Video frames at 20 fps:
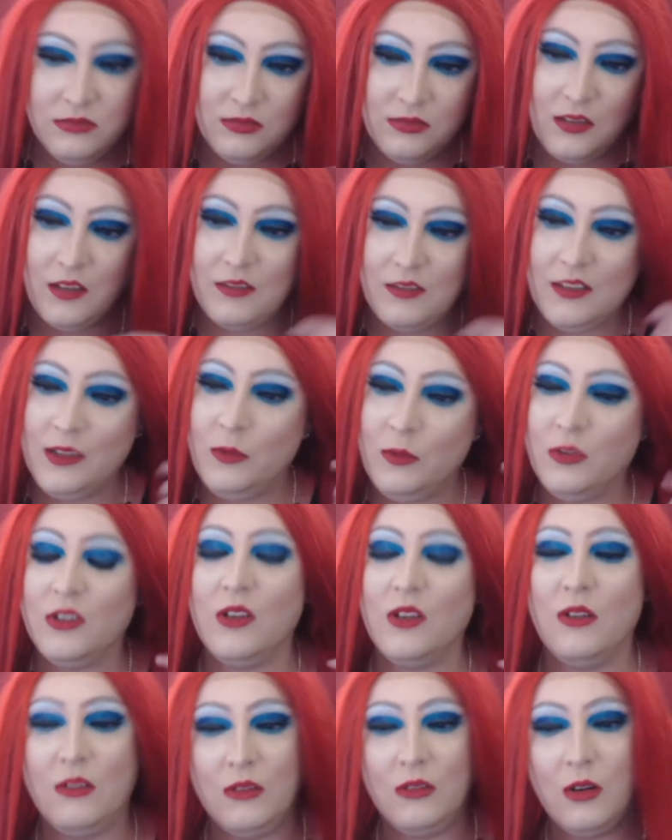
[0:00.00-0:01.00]
really want to
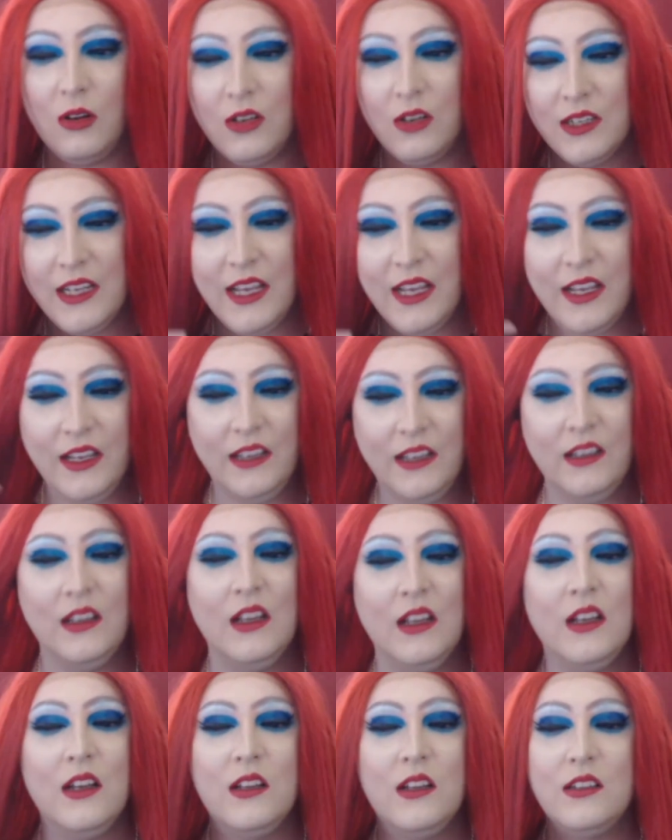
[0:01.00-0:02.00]
go on holiday
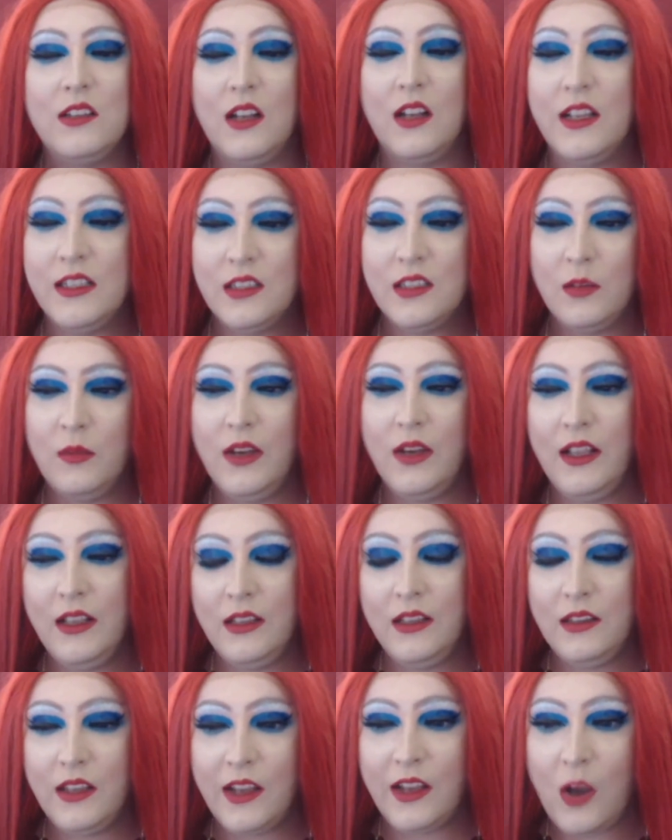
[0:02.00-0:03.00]
to like
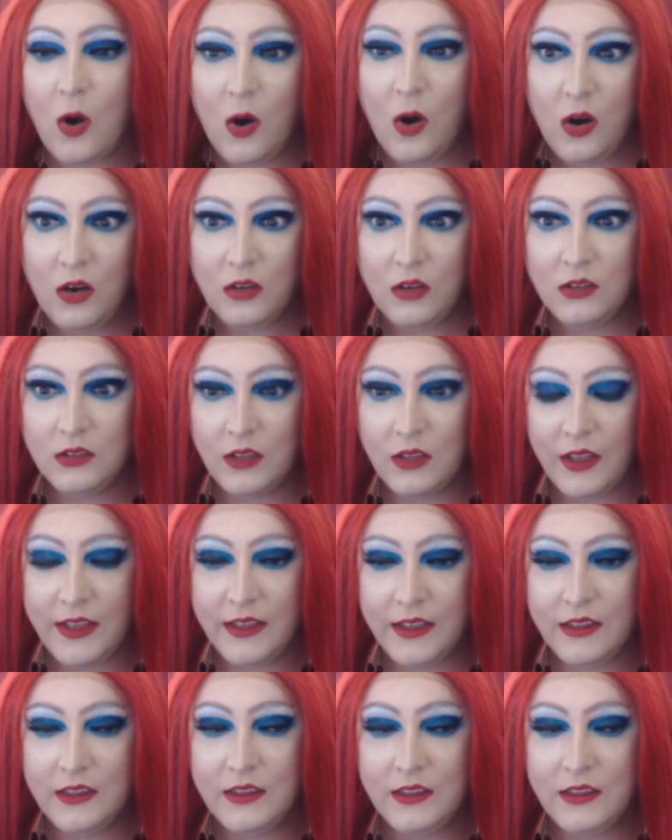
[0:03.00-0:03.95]
somewhere like hot, like